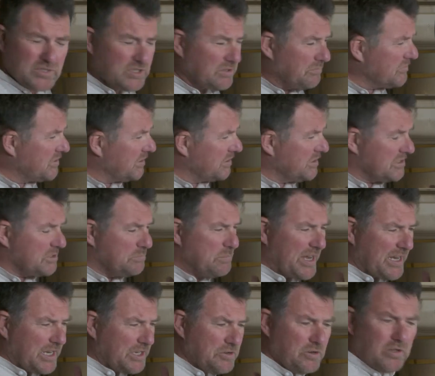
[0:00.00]
something that's
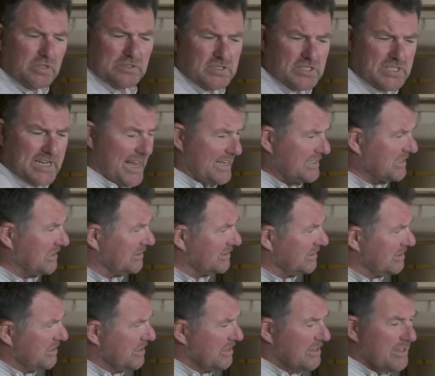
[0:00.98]
making you unsettled,